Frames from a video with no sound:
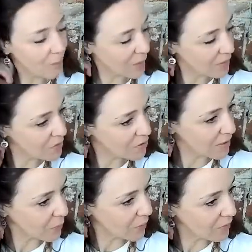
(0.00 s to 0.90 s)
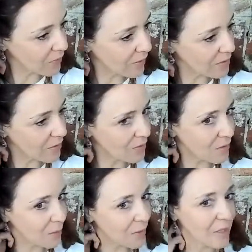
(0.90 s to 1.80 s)
because shadow work really does,
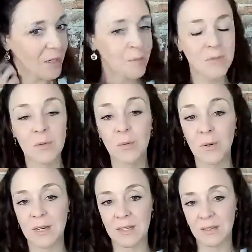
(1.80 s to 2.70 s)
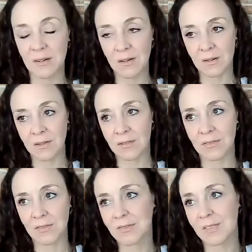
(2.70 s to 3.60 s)
it becomes a way of
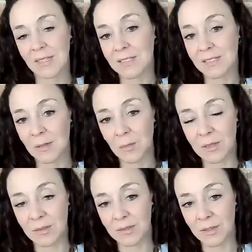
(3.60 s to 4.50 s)
negating the world.